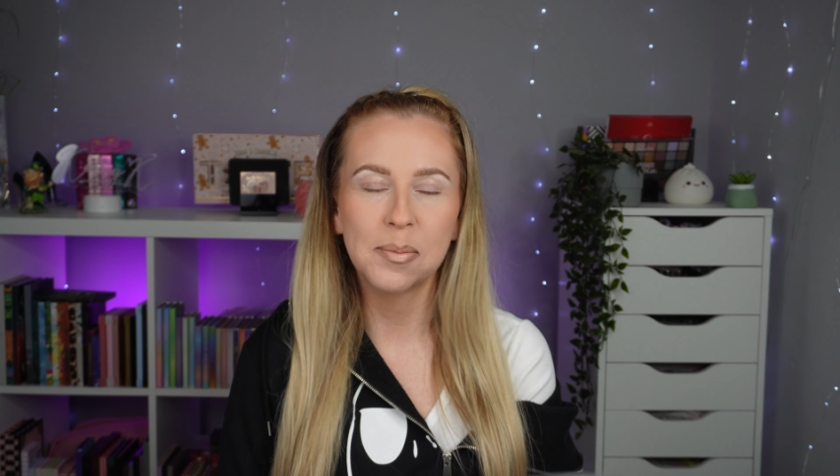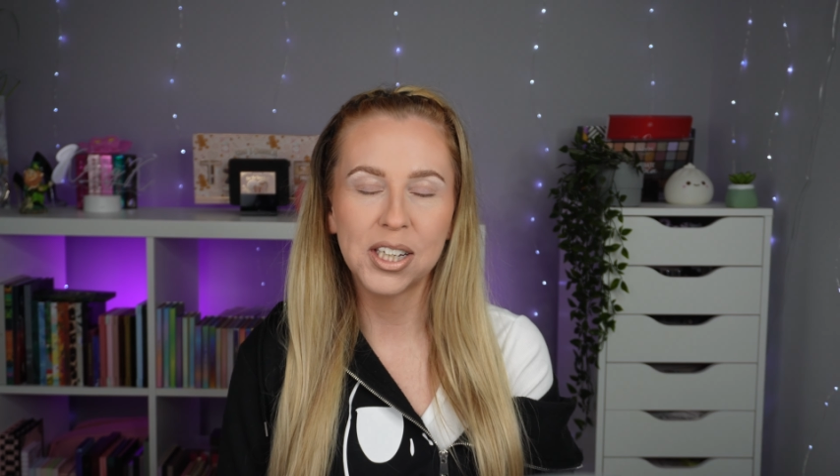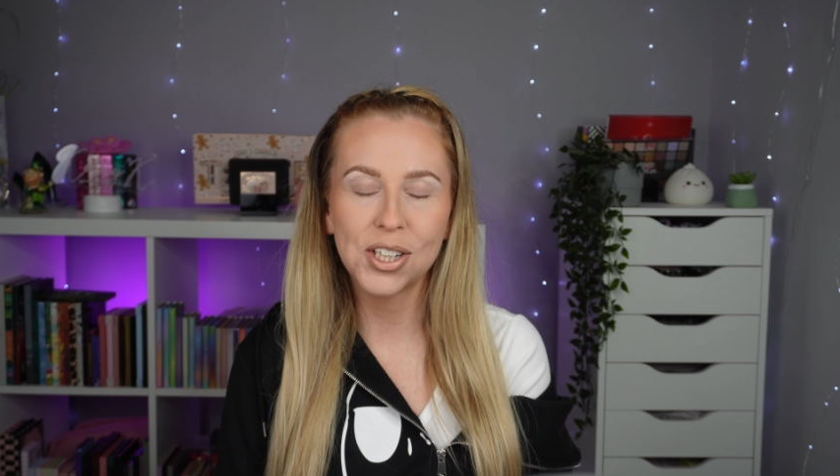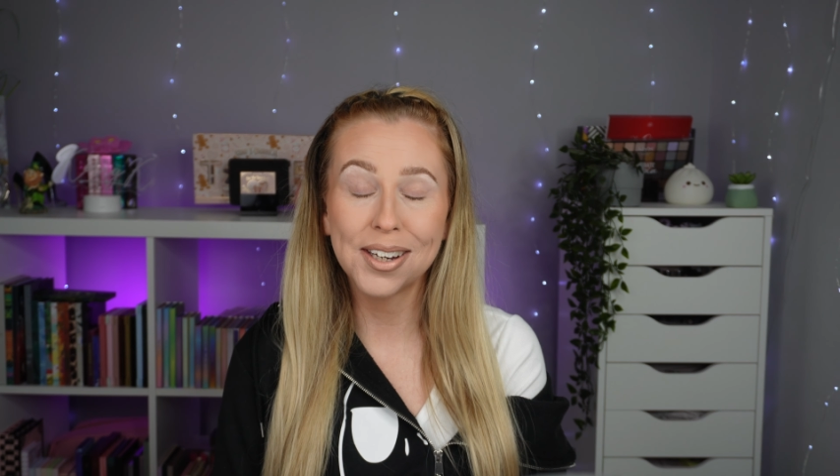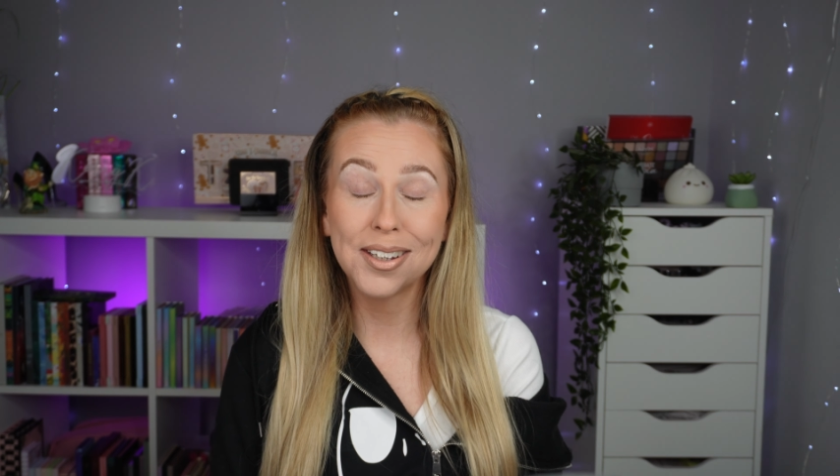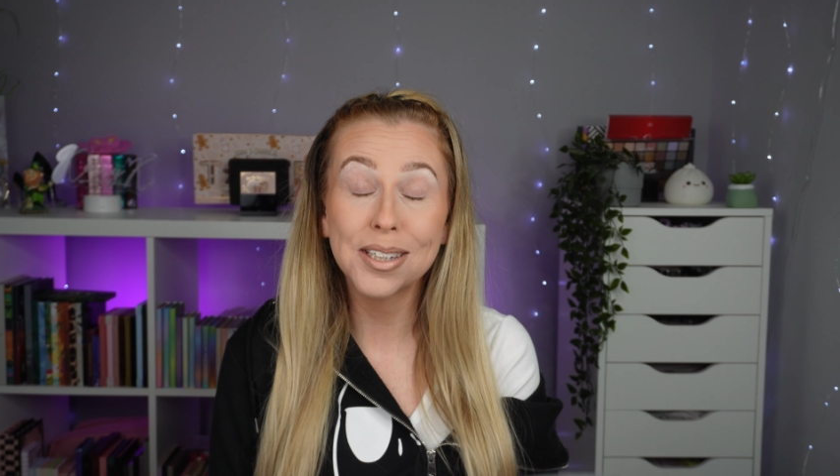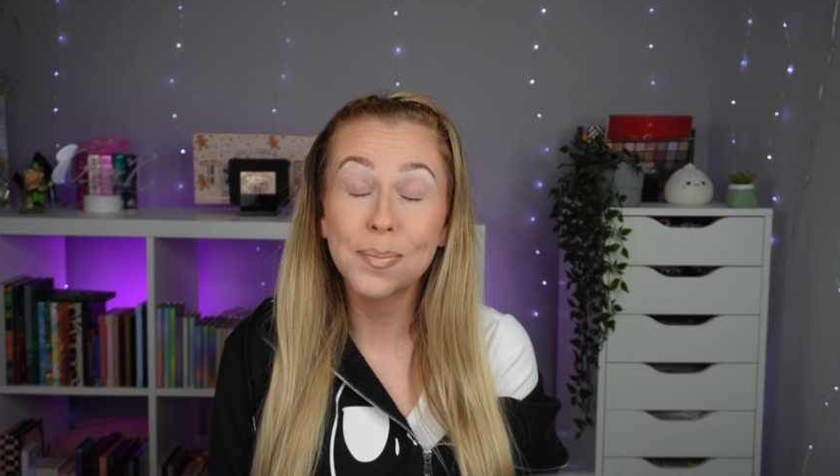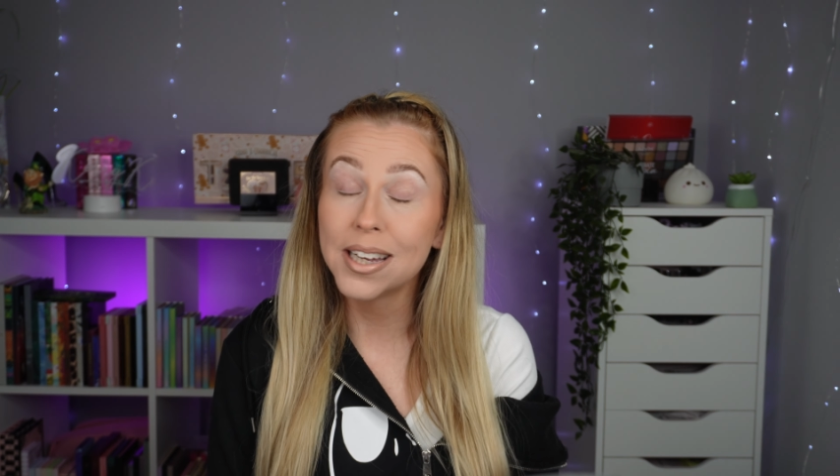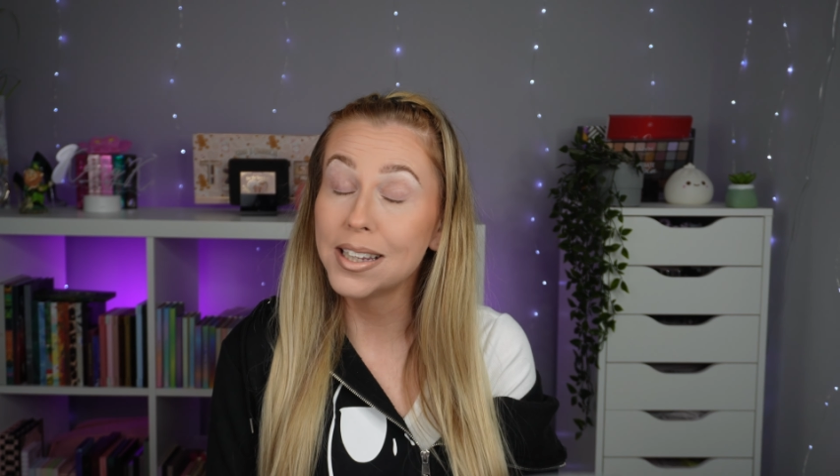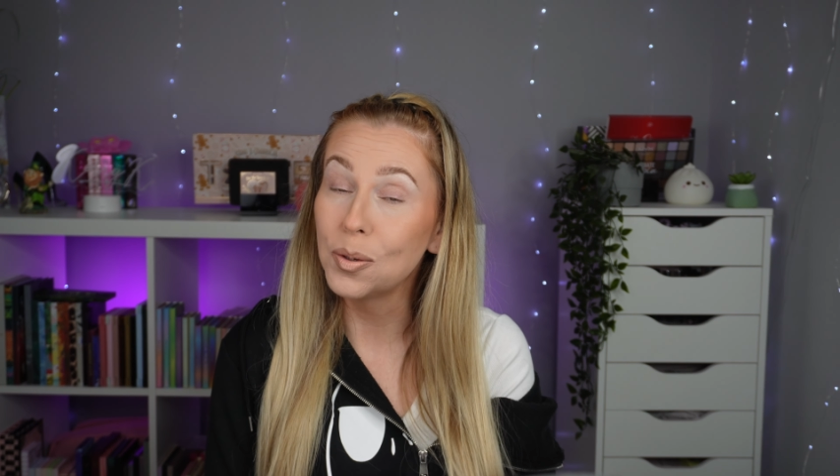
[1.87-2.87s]
my channel. It's
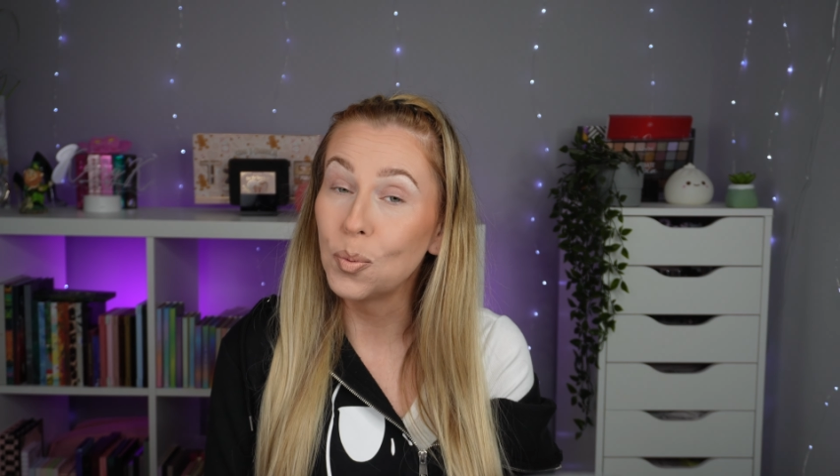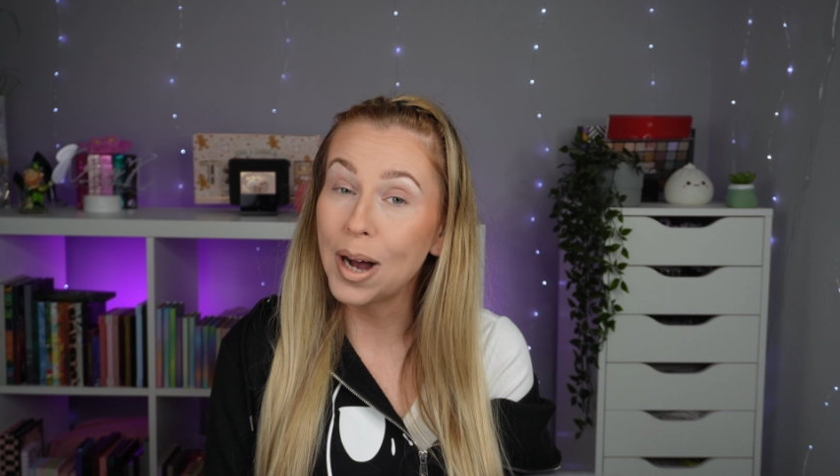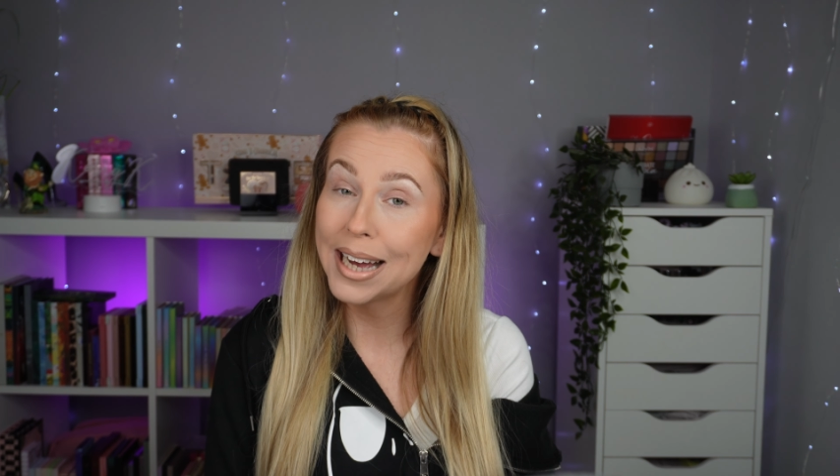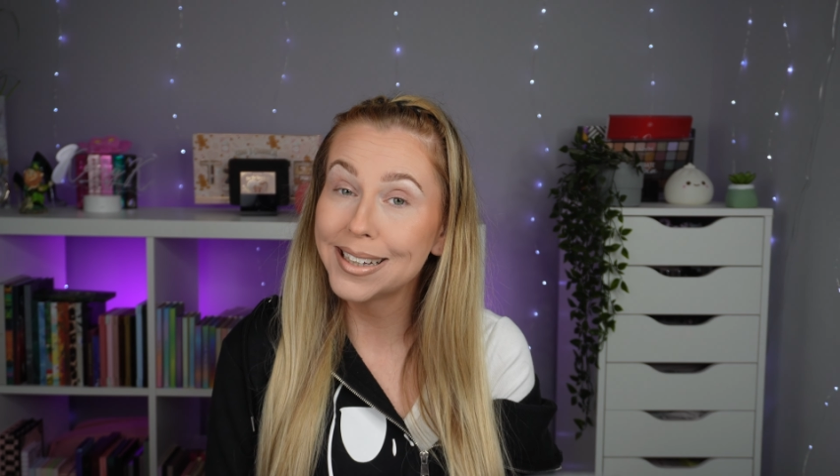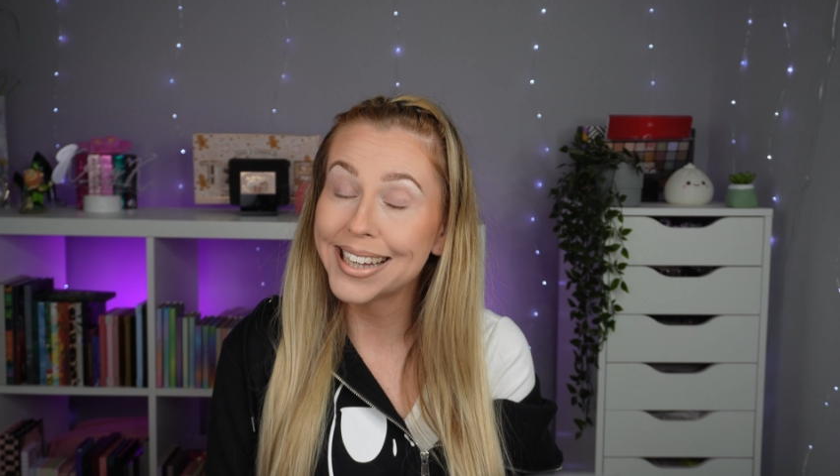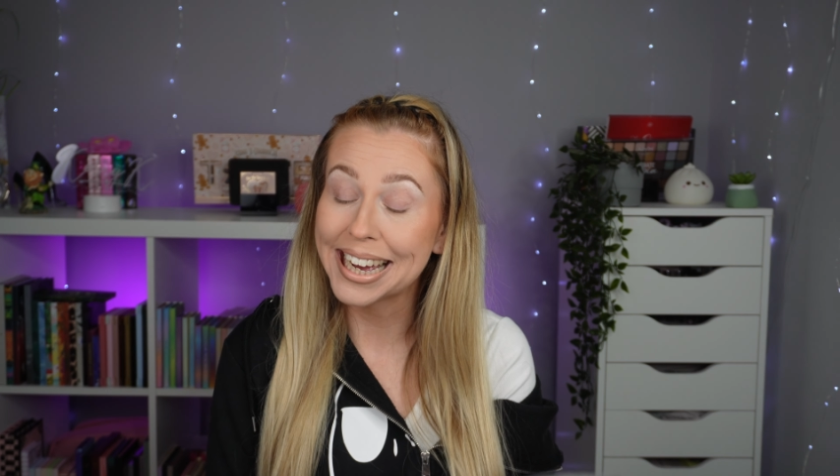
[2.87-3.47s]
been a little while.